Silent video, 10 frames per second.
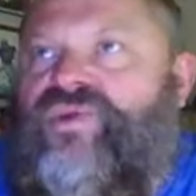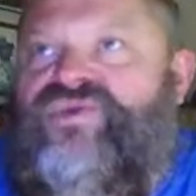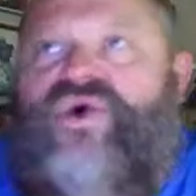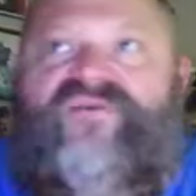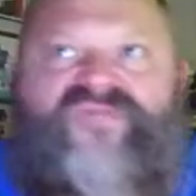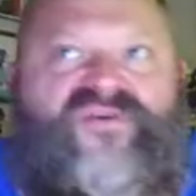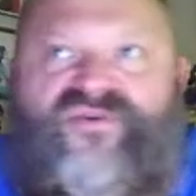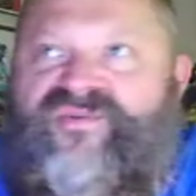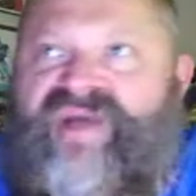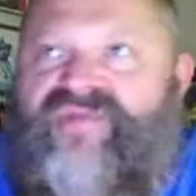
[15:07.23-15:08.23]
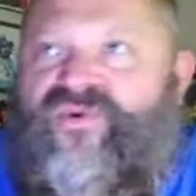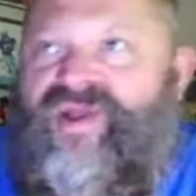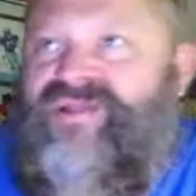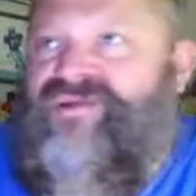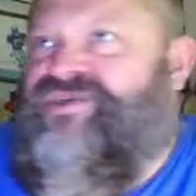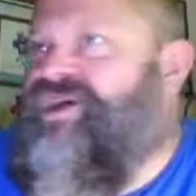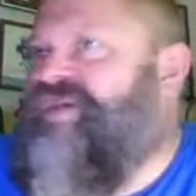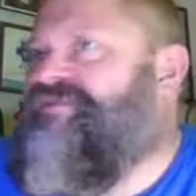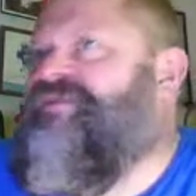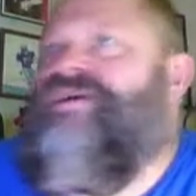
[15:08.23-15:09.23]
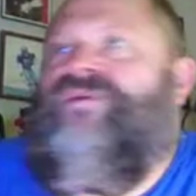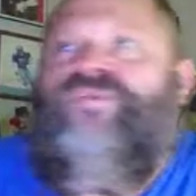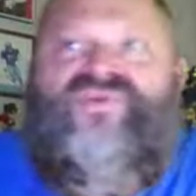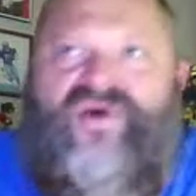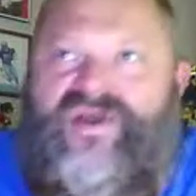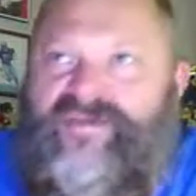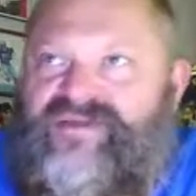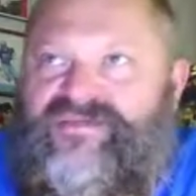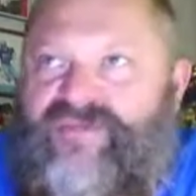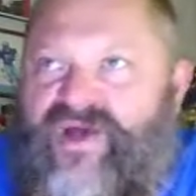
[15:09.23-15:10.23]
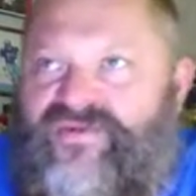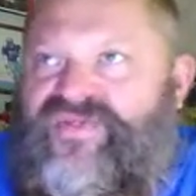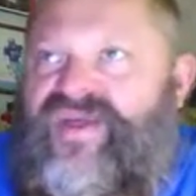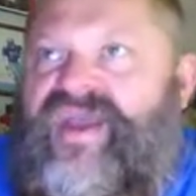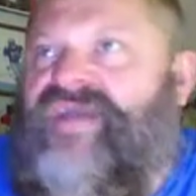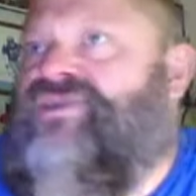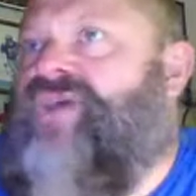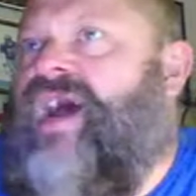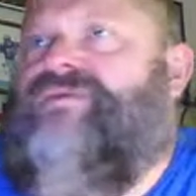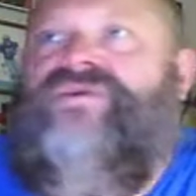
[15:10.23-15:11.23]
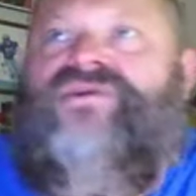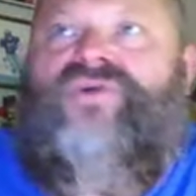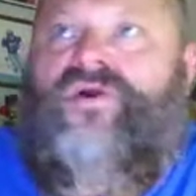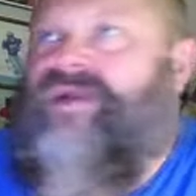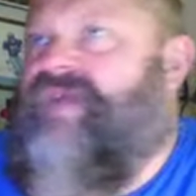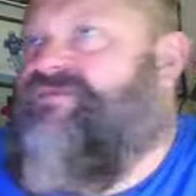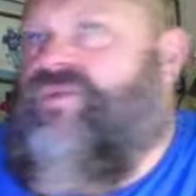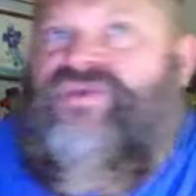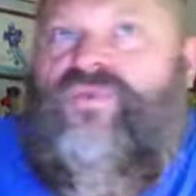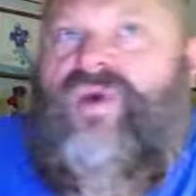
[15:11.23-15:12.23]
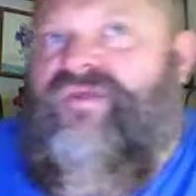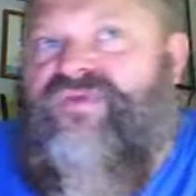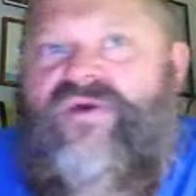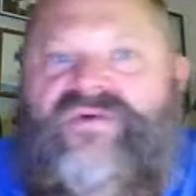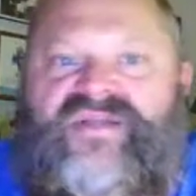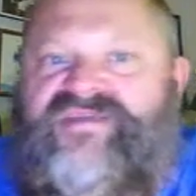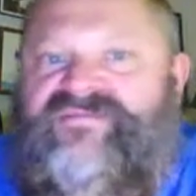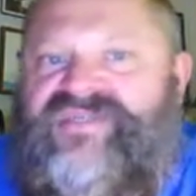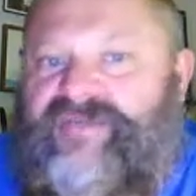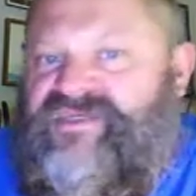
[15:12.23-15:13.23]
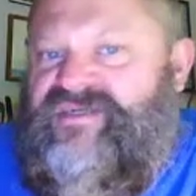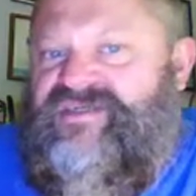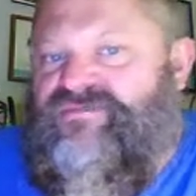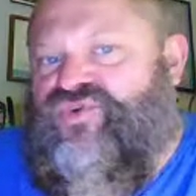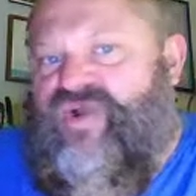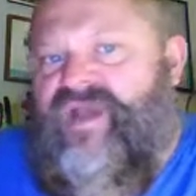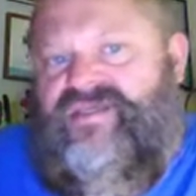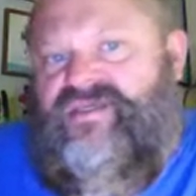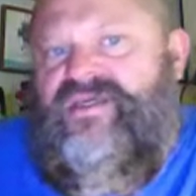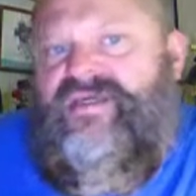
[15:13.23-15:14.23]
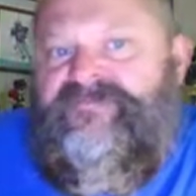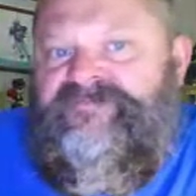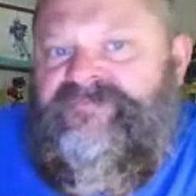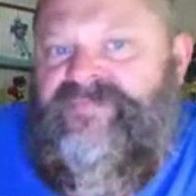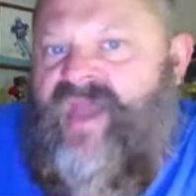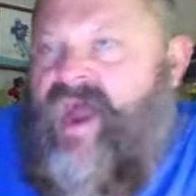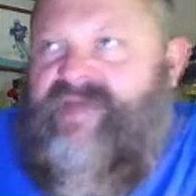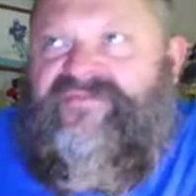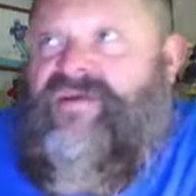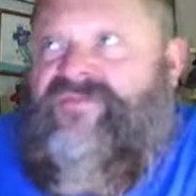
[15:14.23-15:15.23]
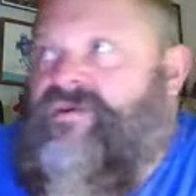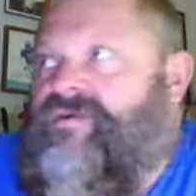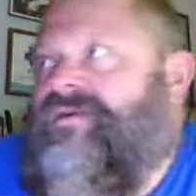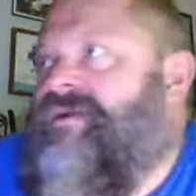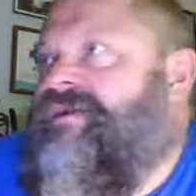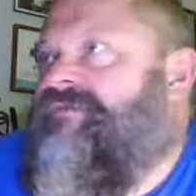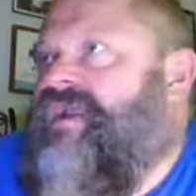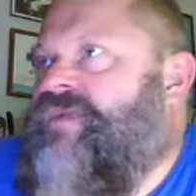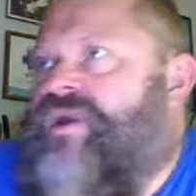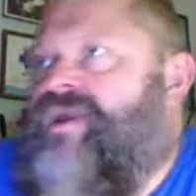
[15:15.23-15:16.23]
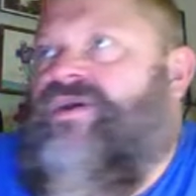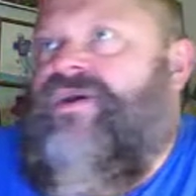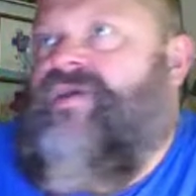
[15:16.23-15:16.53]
we'll talk further about the Euler stuff. We'll talk about some other things. I'll start every once in a while throwing in some tips and some tricks. If anyone here